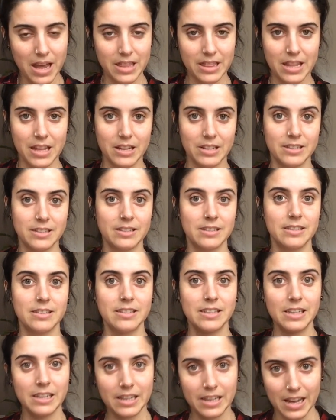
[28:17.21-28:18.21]
and then
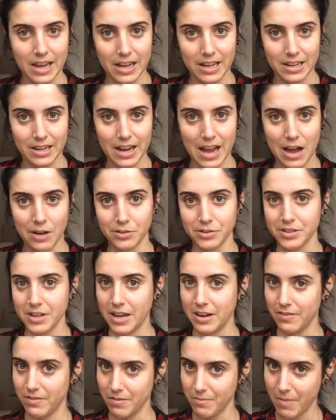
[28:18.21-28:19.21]
seek it
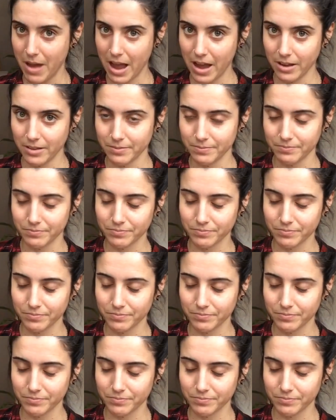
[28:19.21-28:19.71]
outside of the mat.